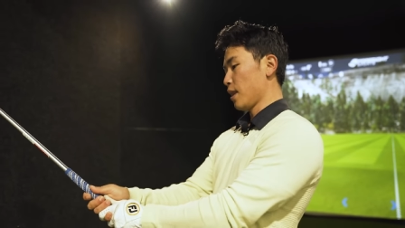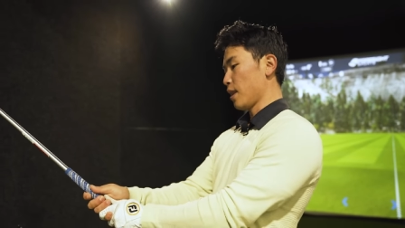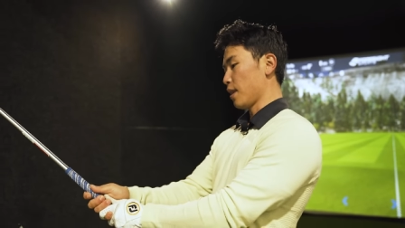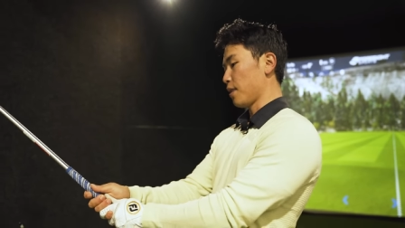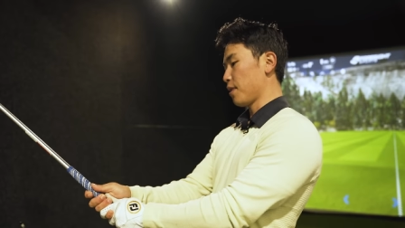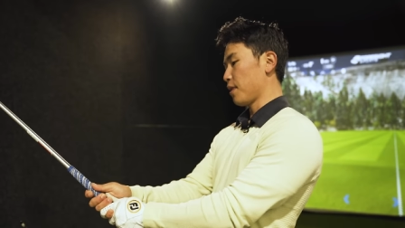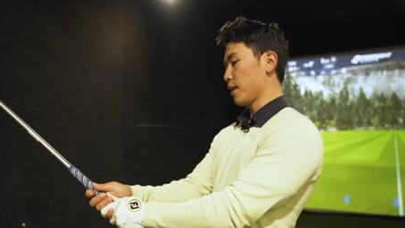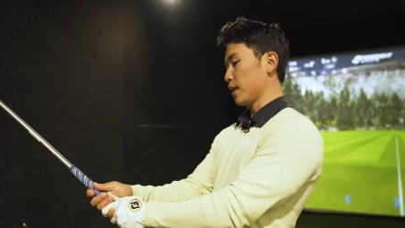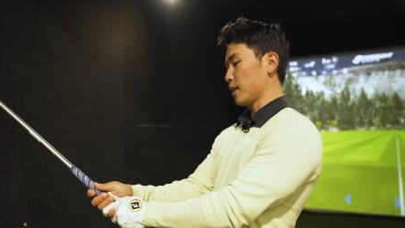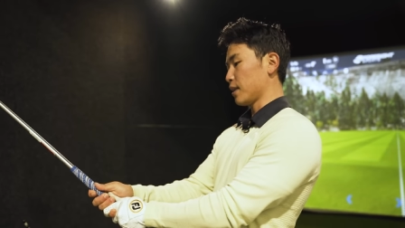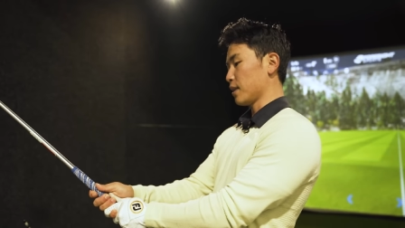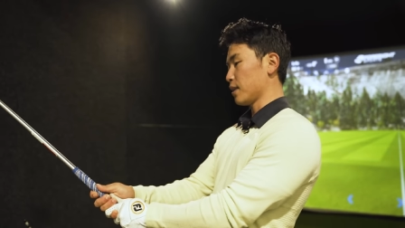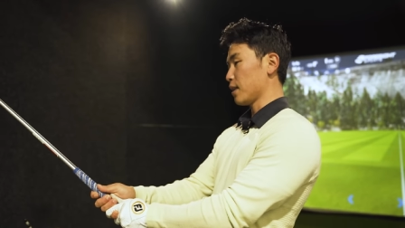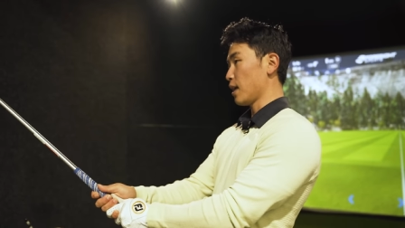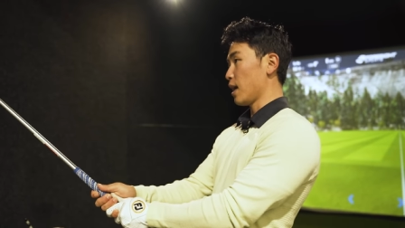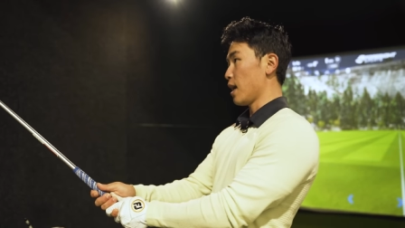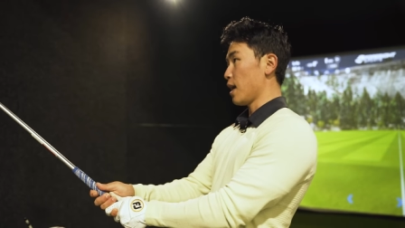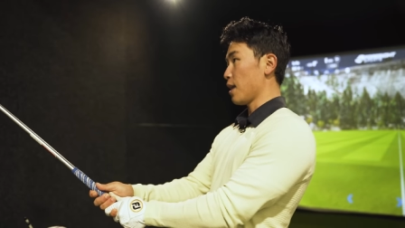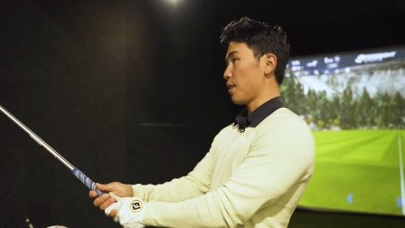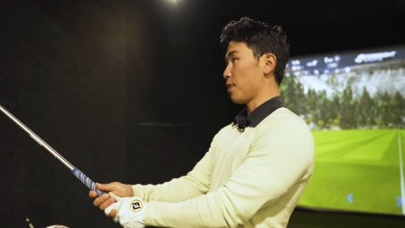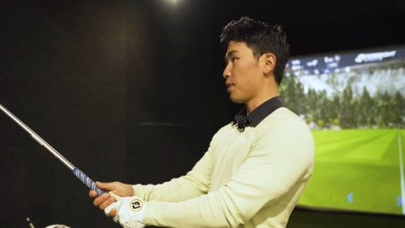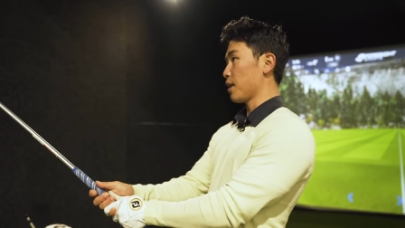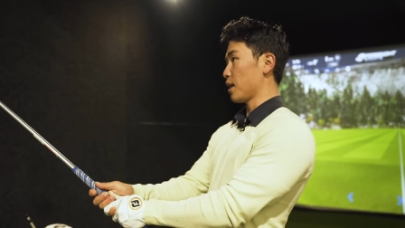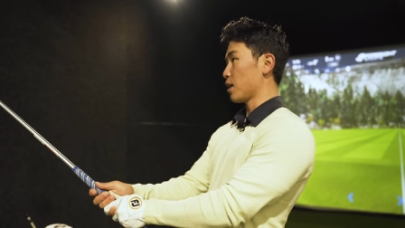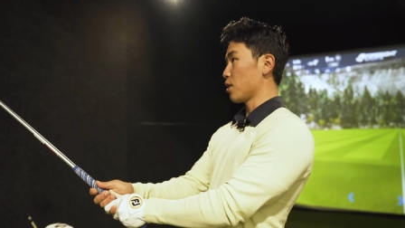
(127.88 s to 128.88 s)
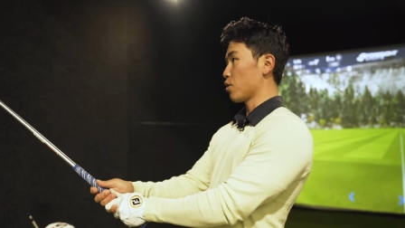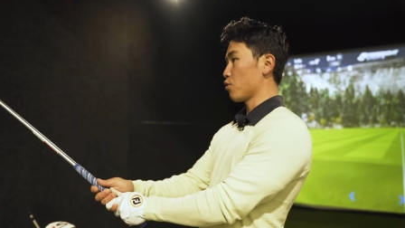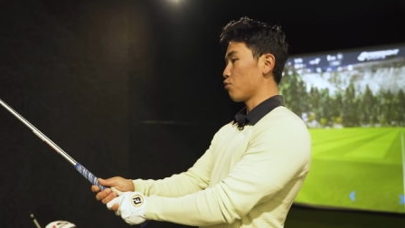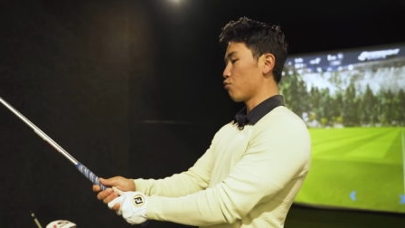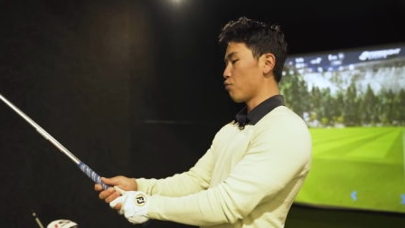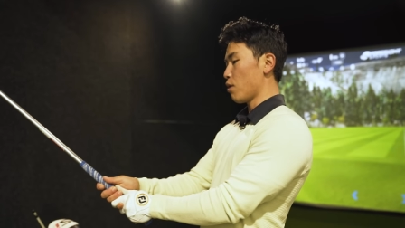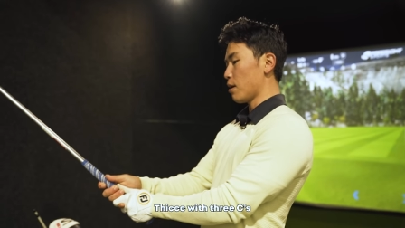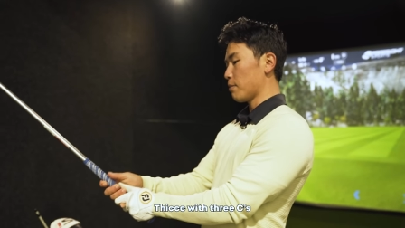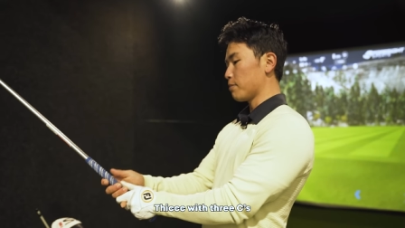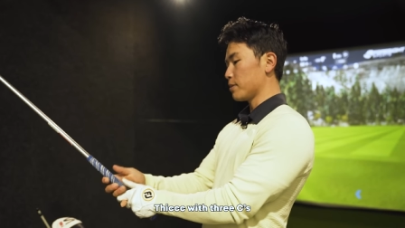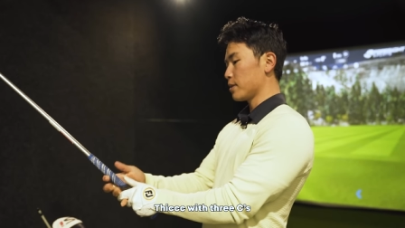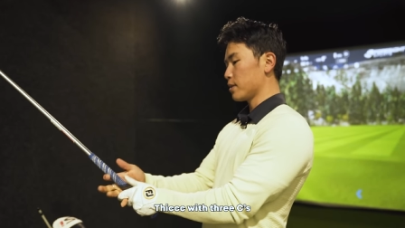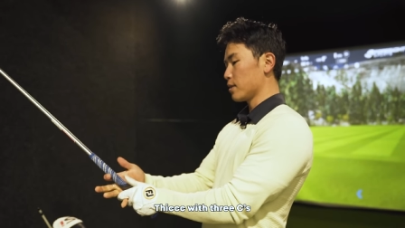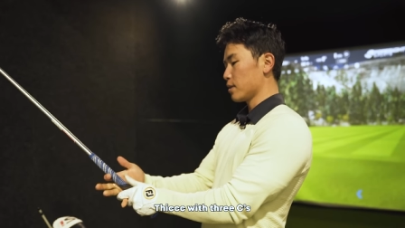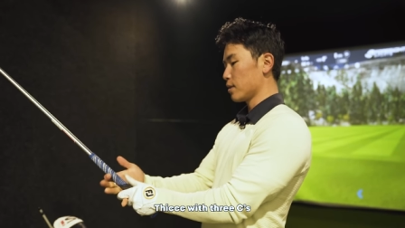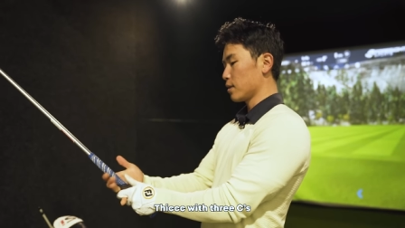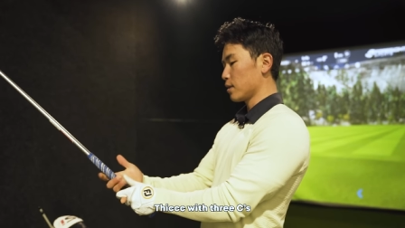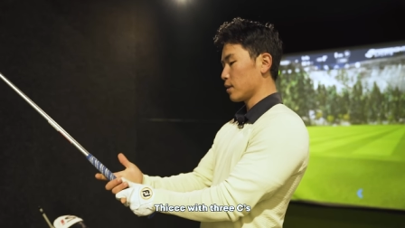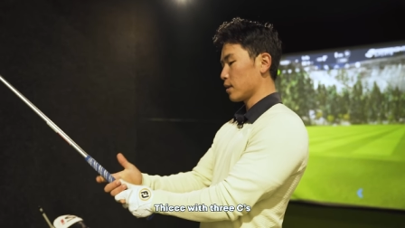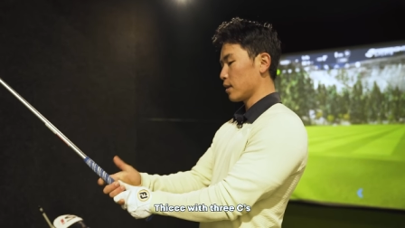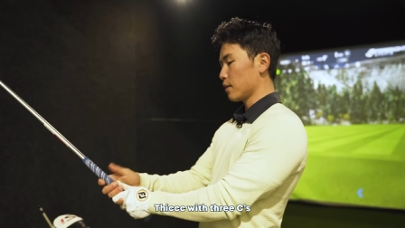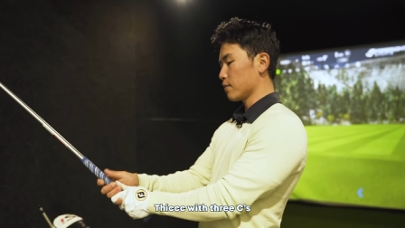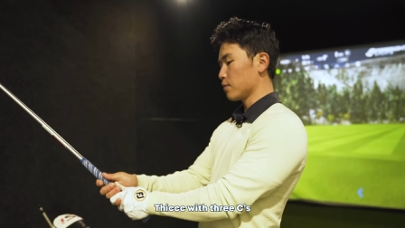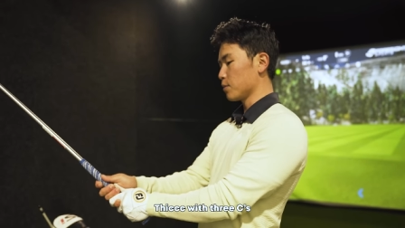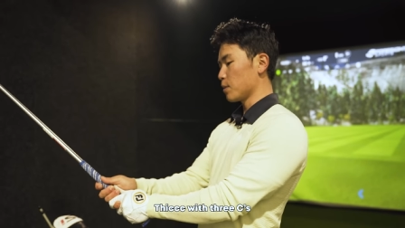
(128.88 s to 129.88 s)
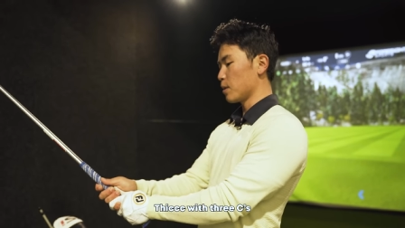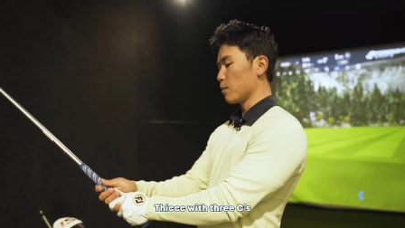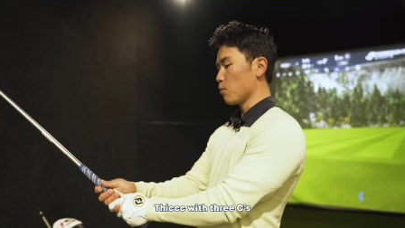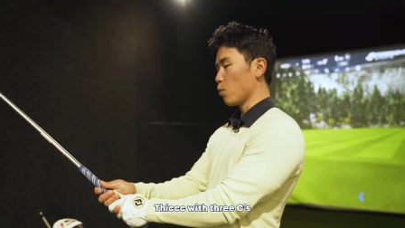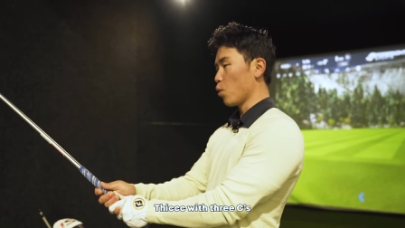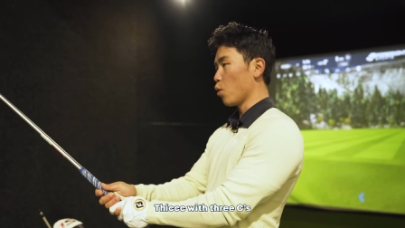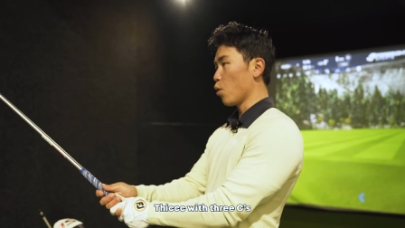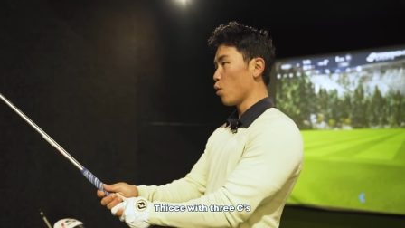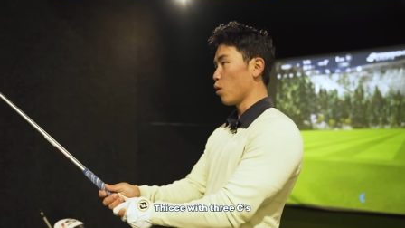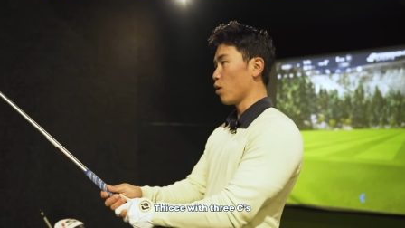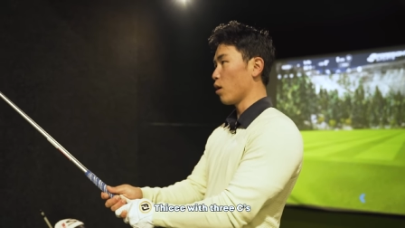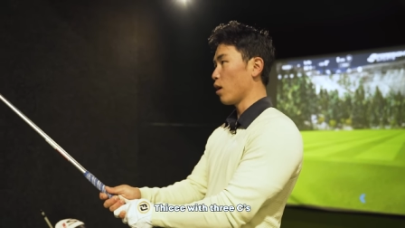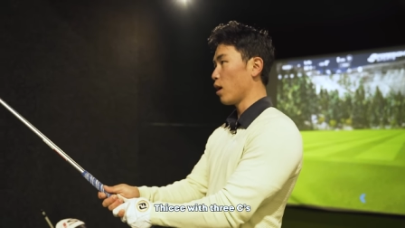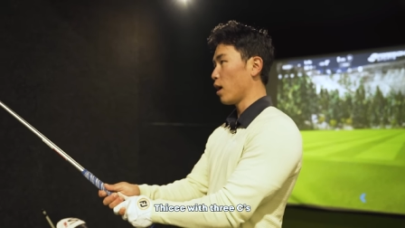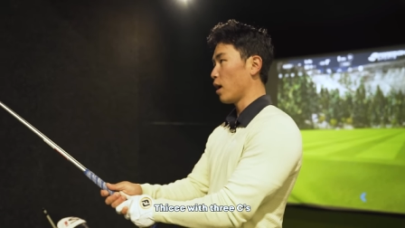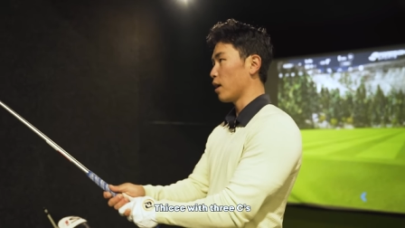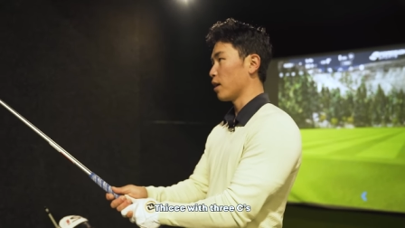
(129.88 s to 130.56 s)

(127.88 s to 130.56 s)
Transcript: the thick, uh, thicker grips. Gives me more,